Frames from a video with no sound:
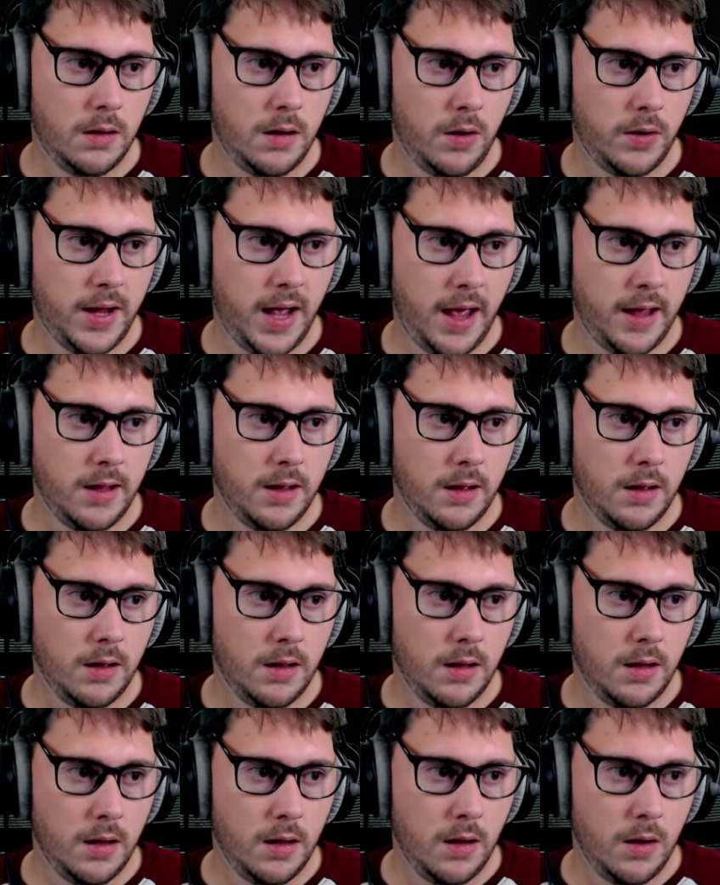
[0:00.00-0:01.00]
Okay.
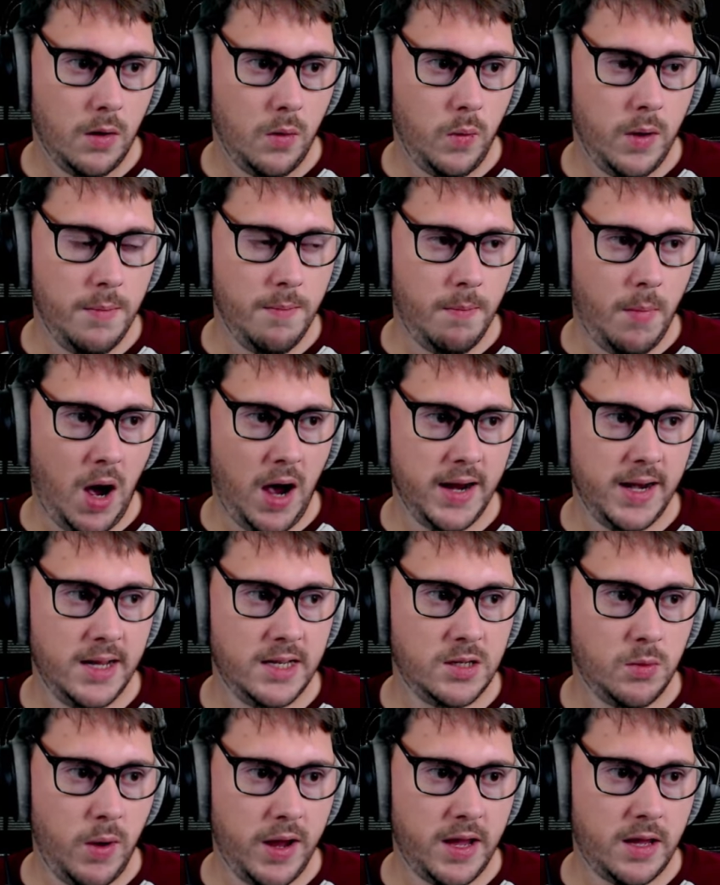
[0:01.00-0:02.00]
We might need
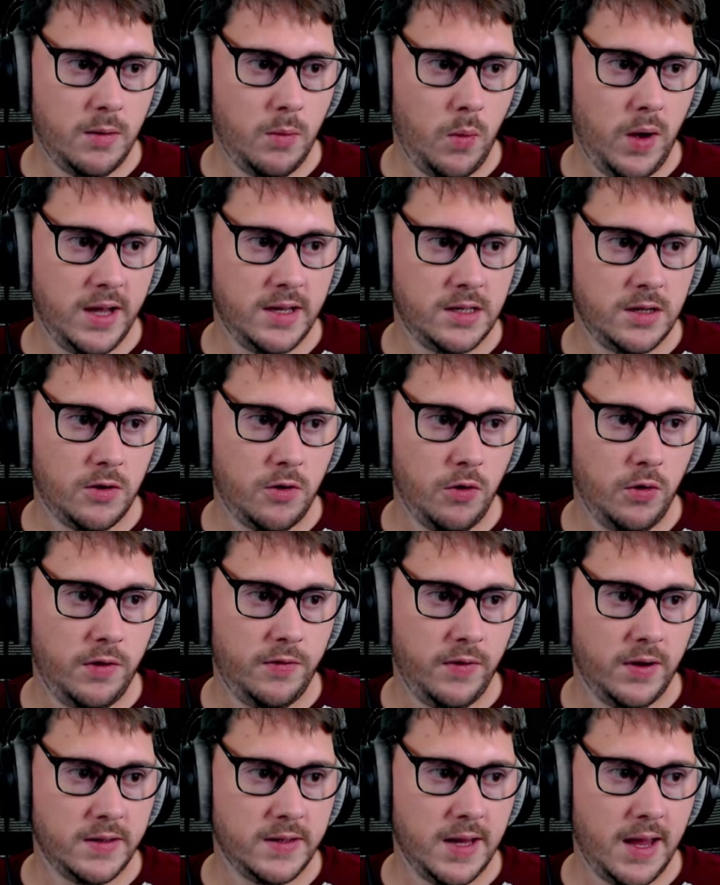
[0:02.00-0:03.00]
to waste a
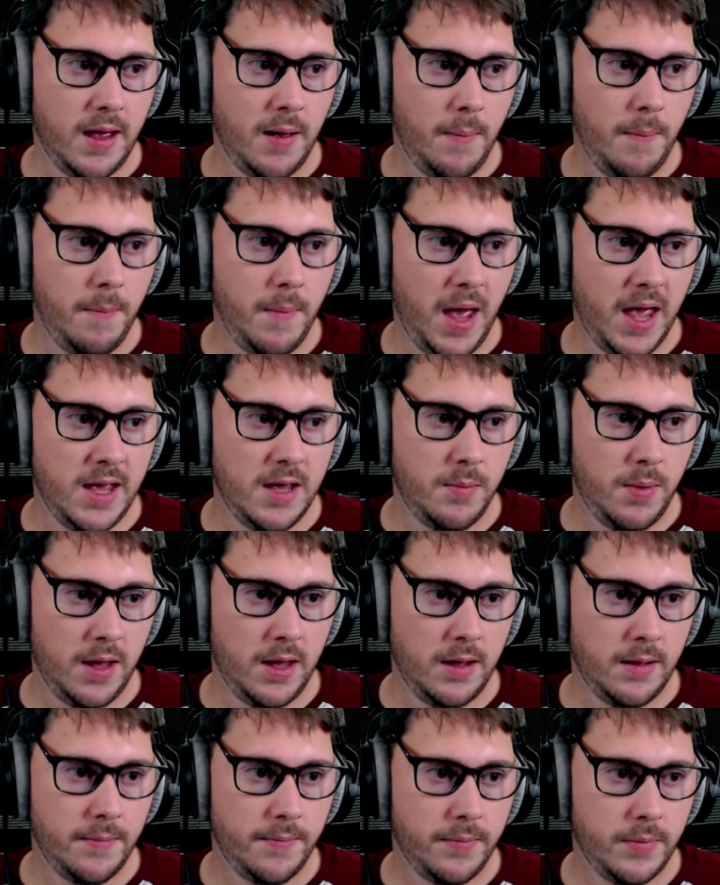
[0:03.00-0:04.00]
crucifix here.
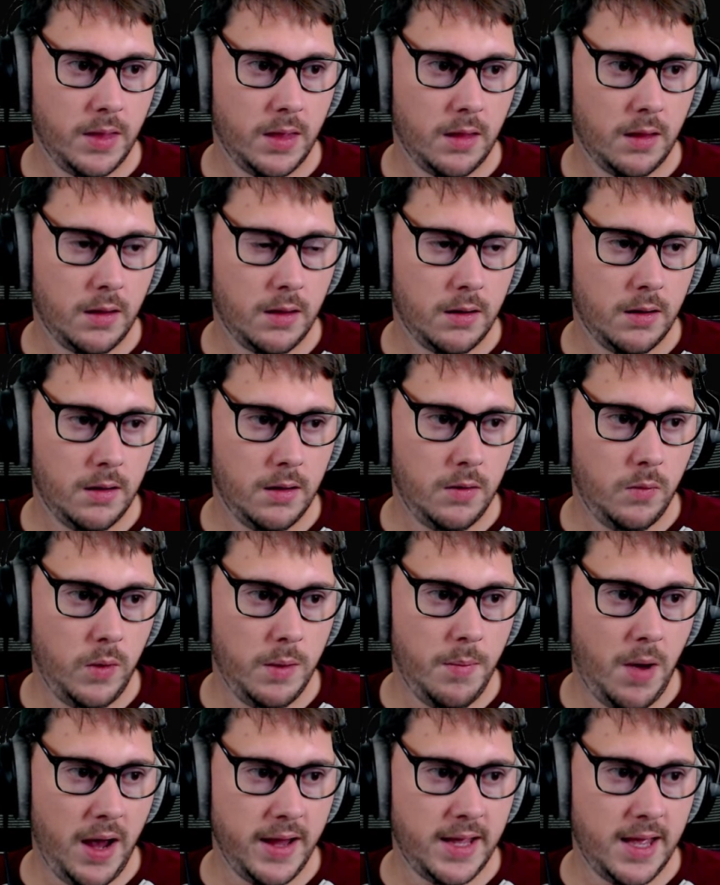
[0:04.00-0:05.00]
Maybe. We
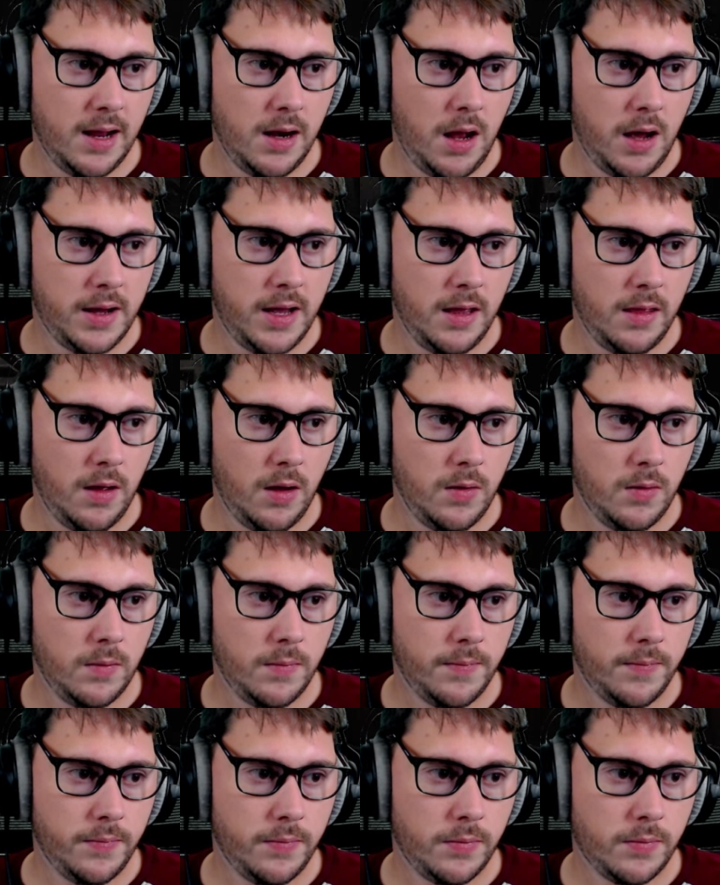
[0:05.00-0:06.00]
might get lucky, though.
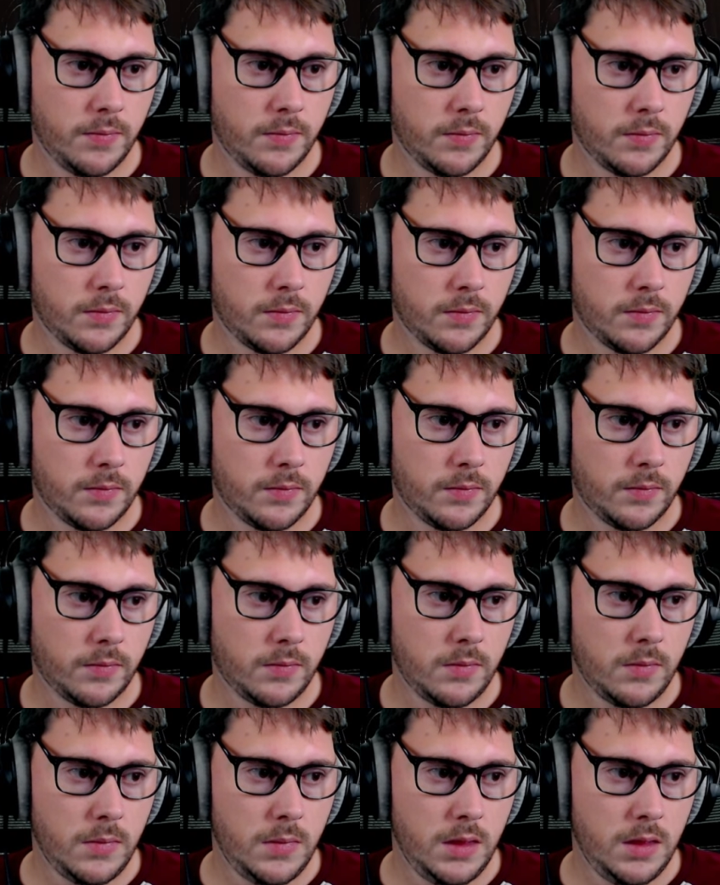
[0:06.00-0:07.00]

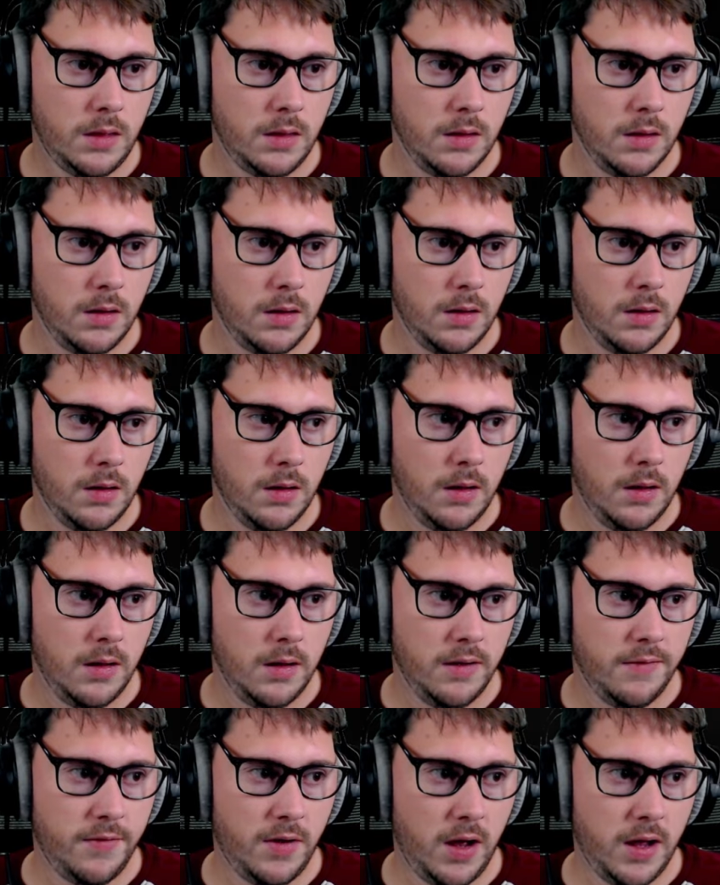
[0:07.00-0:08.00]

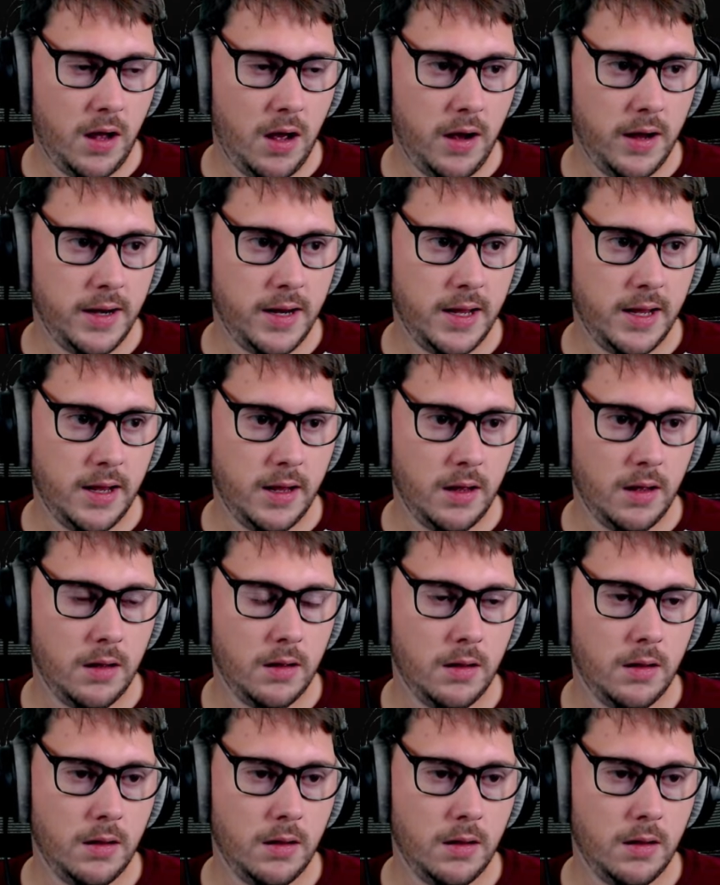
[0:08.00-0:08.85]
If I hide here.